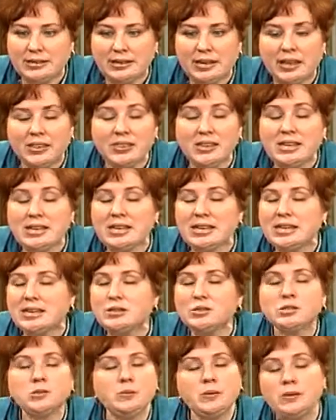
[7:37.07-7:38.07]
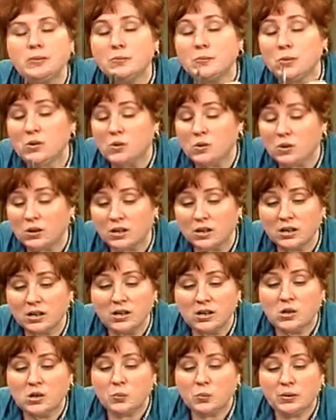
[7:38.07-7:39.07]
nothing kills me more
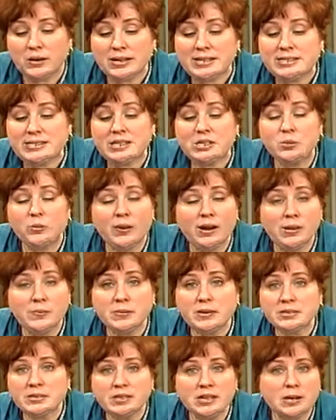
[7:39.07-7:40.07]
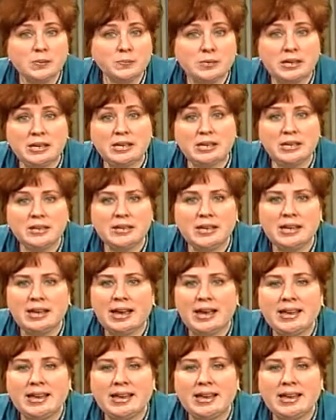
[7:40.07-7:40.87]
when I see grandmas come in